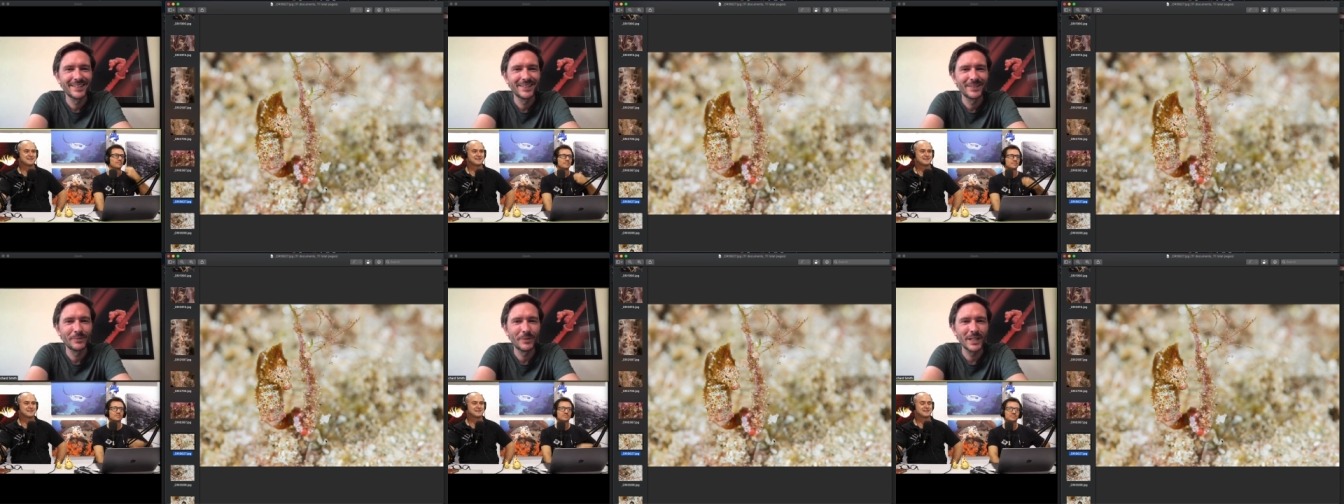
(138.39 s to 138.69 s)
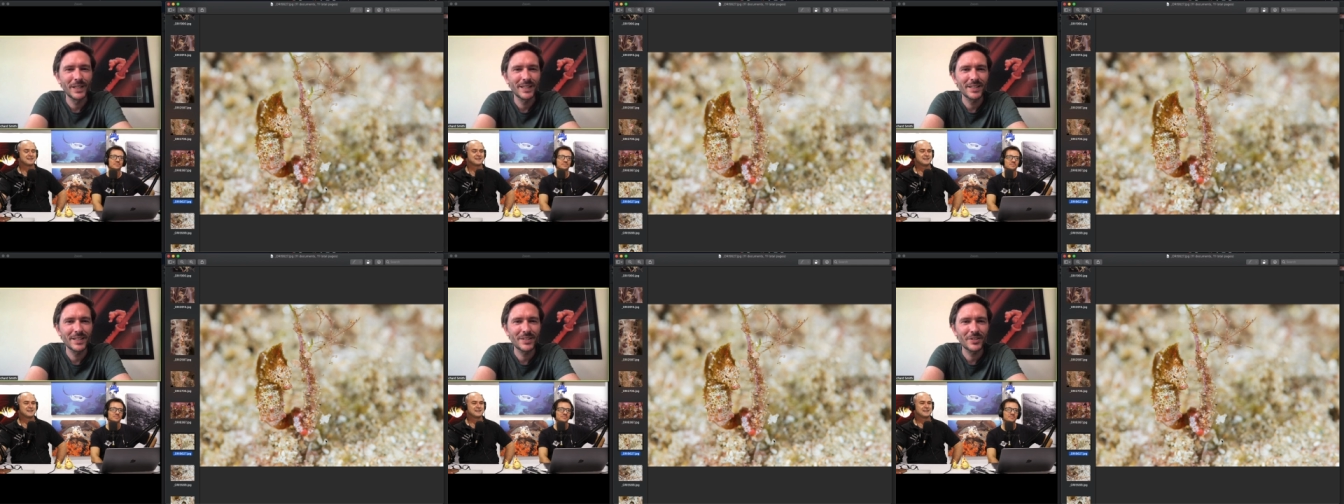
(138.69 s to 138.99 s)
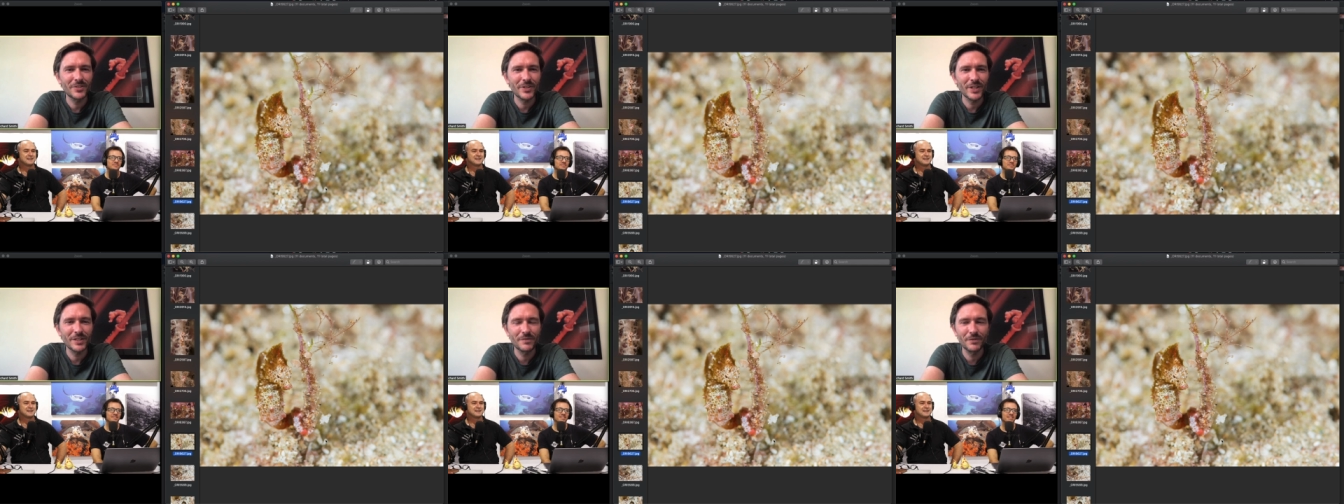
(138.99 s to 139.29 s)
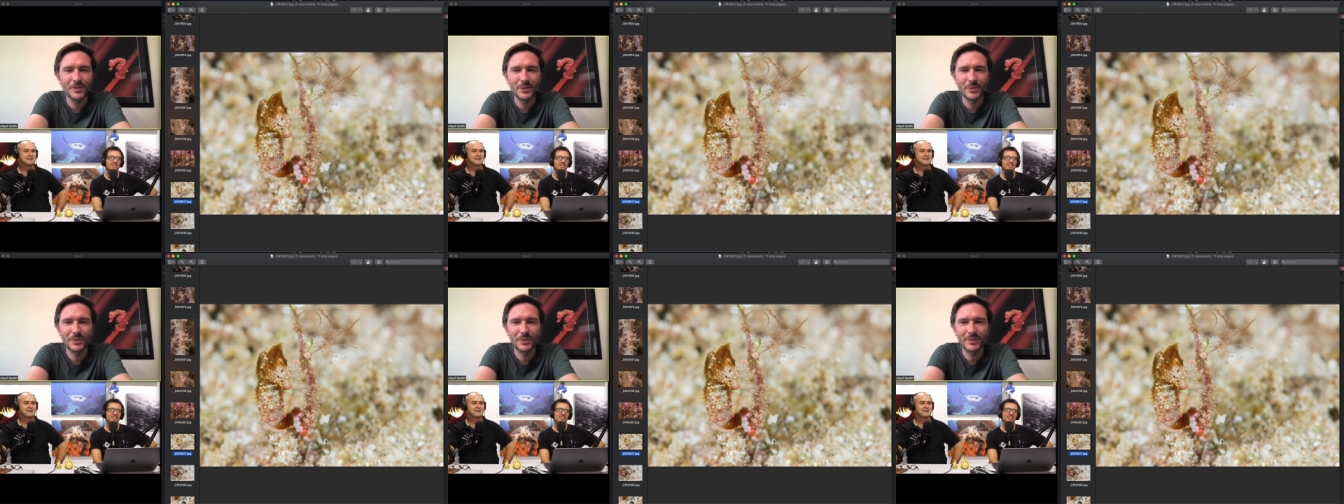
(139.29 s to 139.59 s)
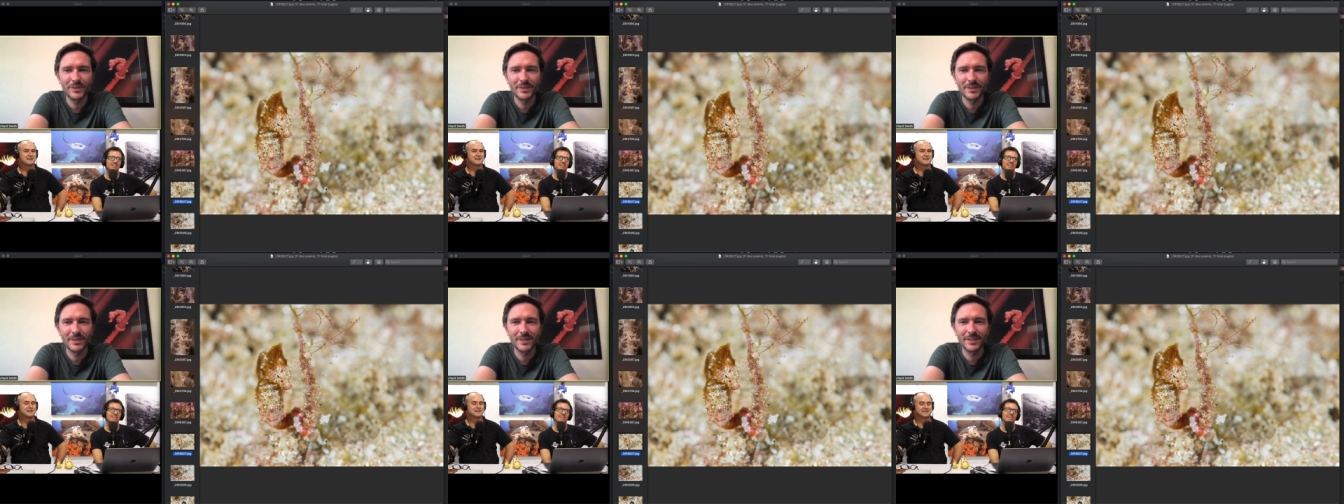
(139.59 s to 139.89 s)
Well, it's stressful,
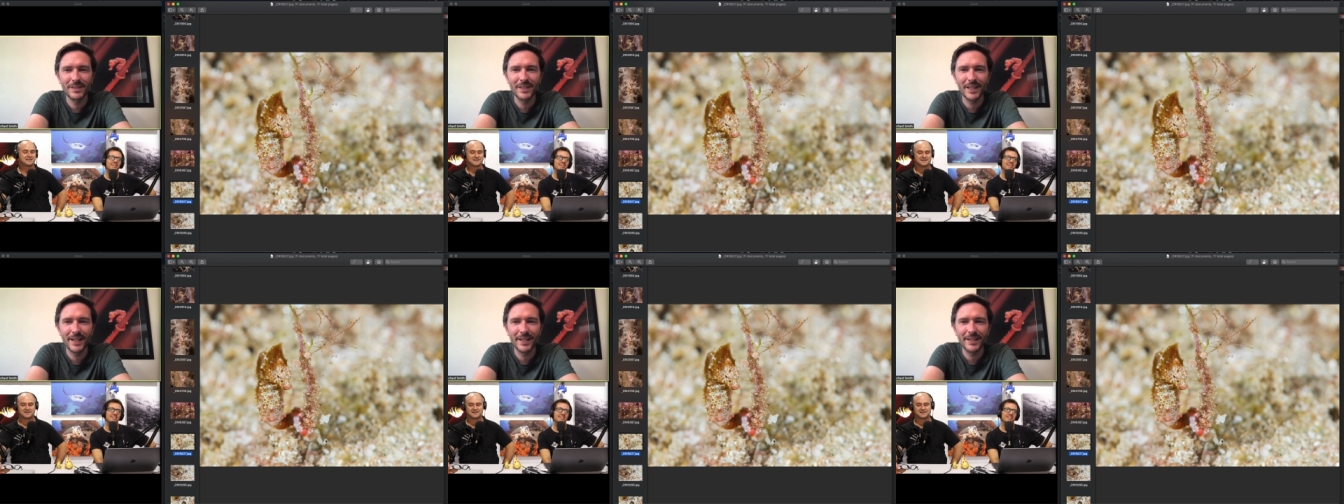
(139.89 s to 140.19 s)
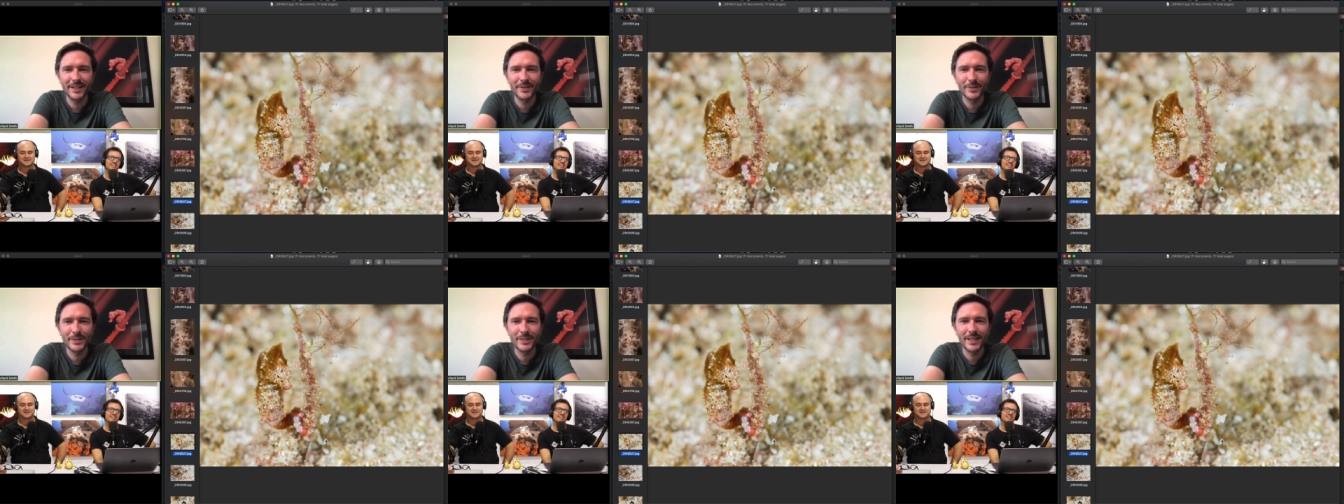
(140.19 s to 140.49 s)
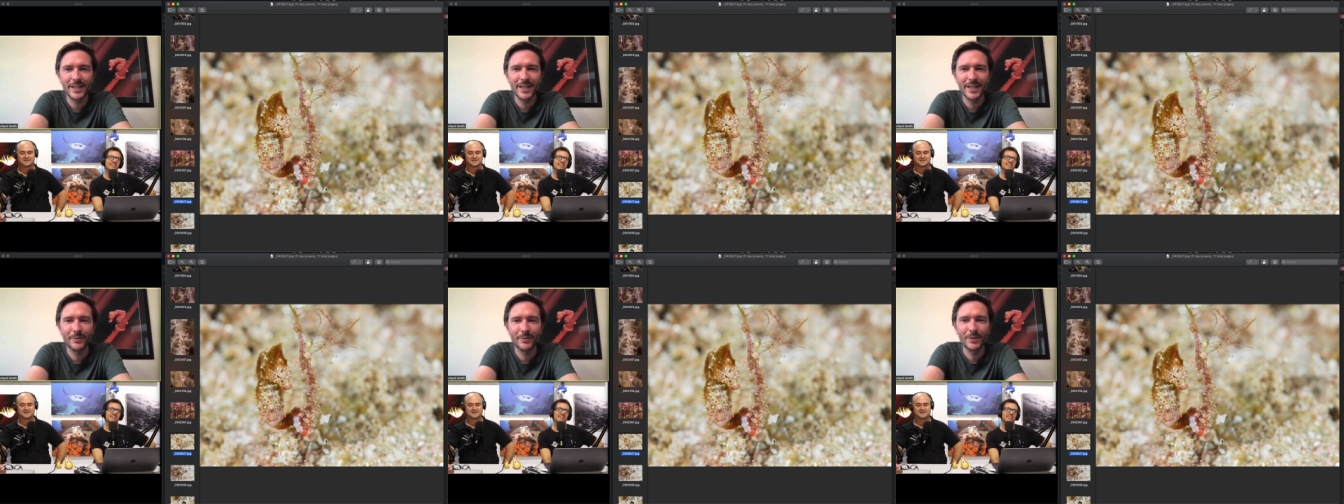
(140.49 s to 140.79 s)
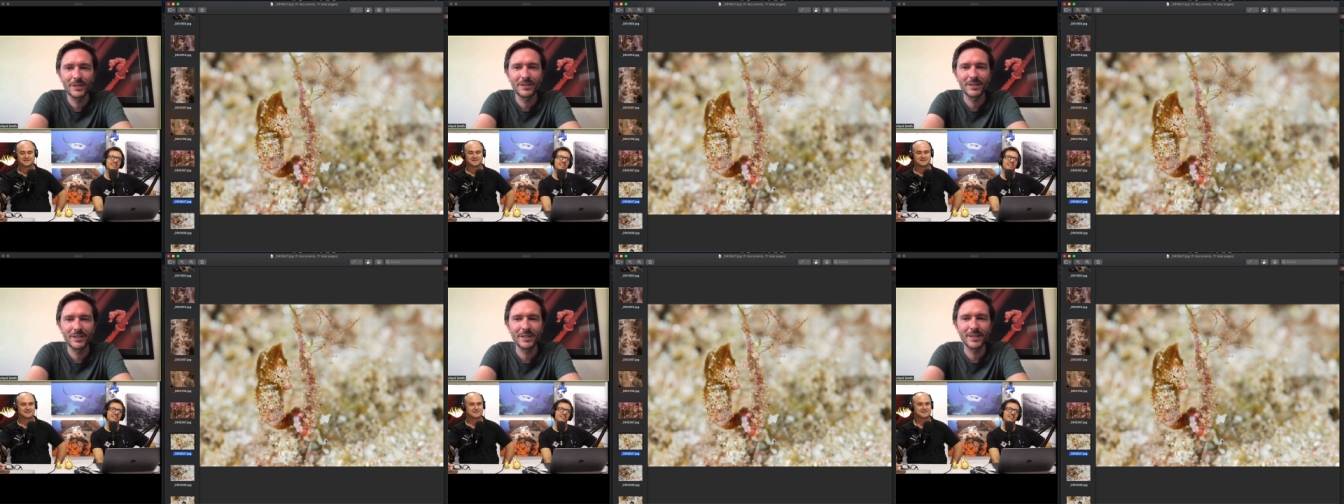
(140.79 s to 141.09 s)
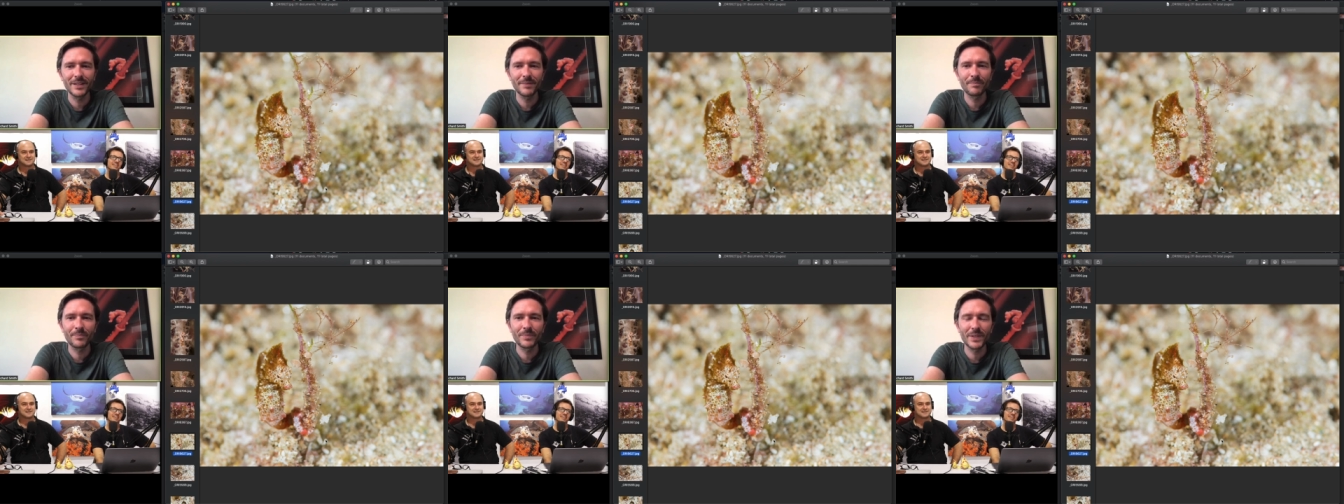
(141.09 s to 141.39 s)
like I was saying, with
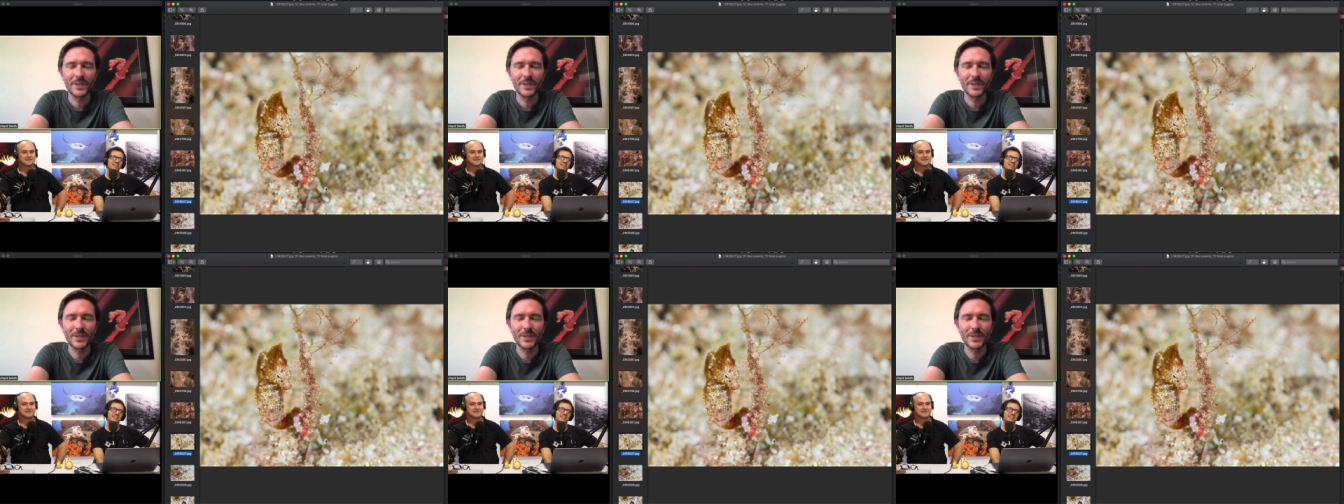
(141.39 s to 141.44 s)
the,